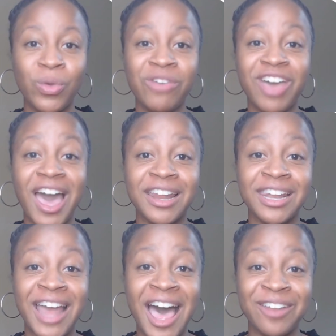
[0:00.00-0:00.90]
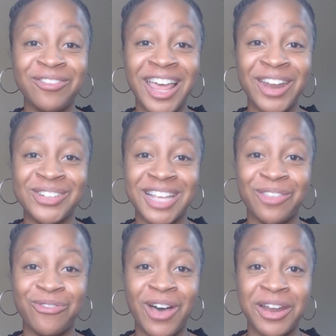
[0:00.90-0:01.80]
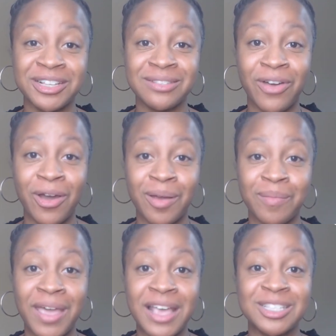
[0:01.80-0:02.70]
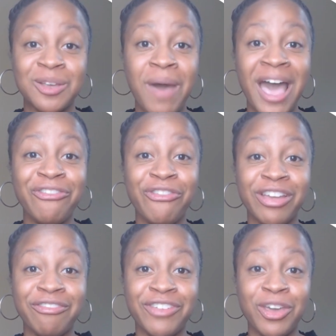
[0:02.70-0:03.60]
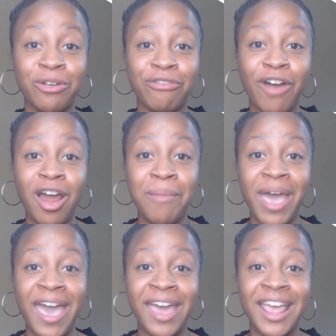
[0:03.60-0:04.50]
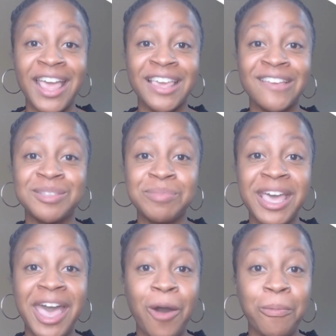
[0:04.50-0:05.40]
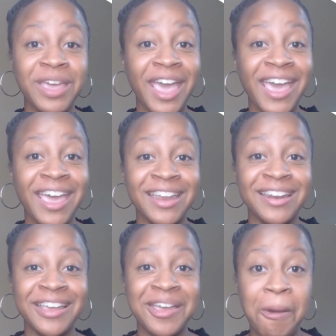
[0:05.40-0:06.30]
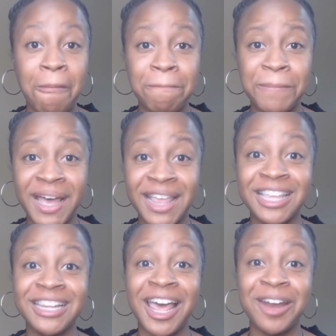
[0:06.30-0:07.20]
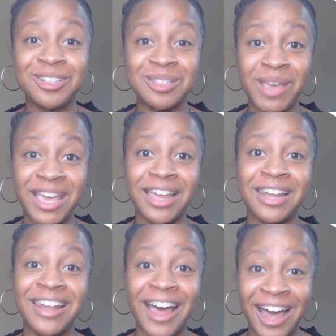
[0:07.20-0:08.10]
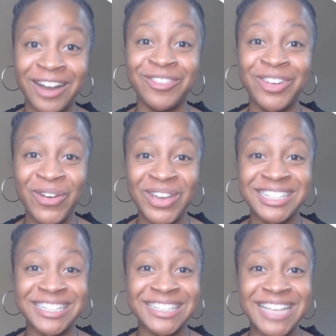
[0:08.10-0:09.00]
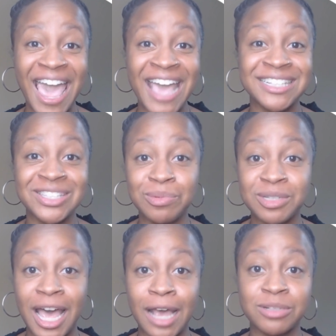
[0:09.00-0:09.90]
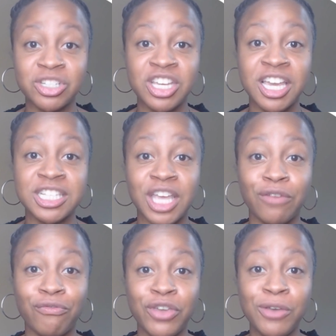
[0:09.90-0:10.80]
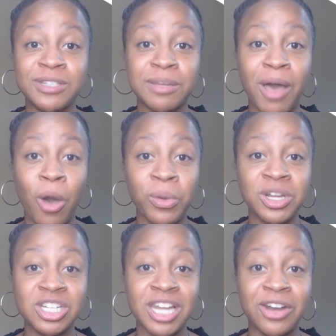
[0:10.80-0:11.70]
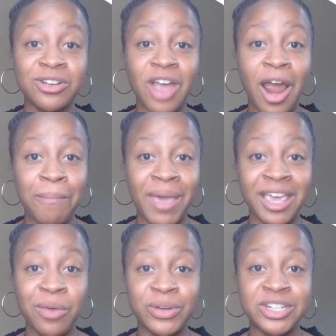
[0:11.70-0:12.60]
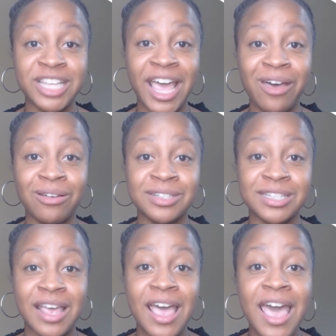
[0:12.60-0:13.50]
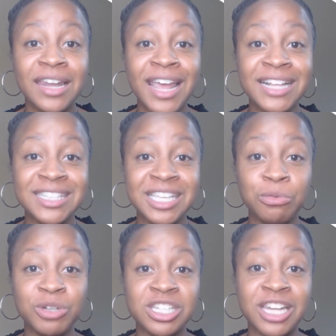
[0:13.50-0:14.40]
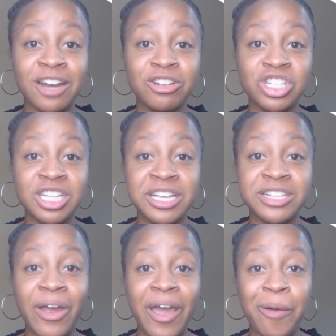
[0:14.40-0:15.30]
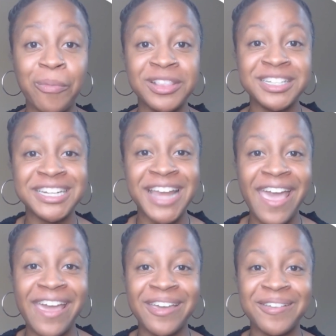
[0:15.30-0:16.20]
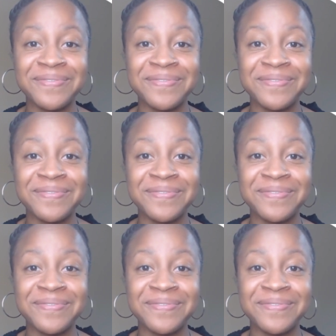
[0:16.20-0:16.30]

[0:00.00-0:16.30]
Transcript: We've got a lot of letters at the Phonics Farm, so my friend Fiona Farm Hat gives me a helping hand. But the letters make a lot of noises, and sometimes she gets confused about which letters are making which sounds. Let's see which letters she needs our help with today.